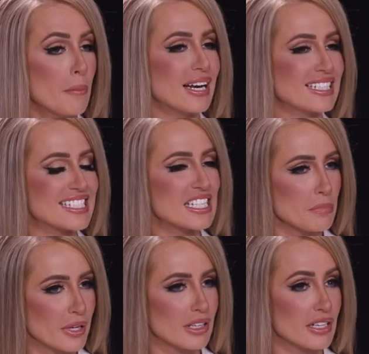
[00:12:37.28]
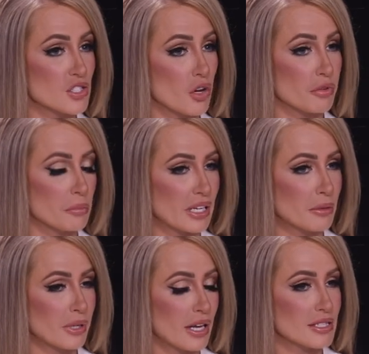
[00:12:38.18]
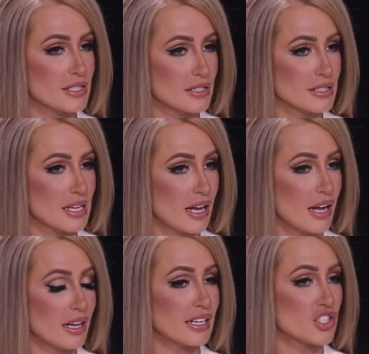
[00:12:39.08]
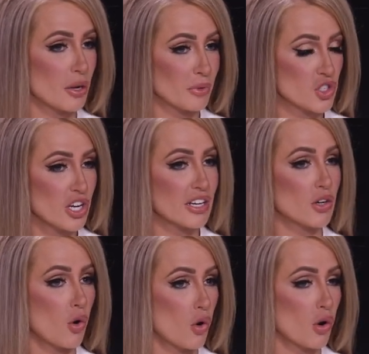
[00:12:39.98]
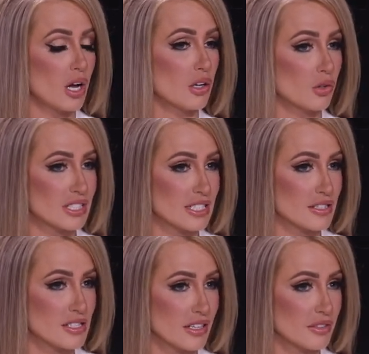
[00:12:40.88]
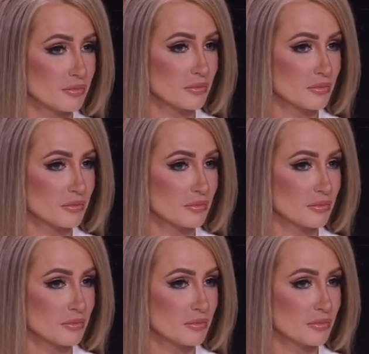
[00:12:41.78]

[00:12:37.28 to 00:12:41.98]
but typically it's often been places uh, like Sharm el Sheikh or along the Dead Sea.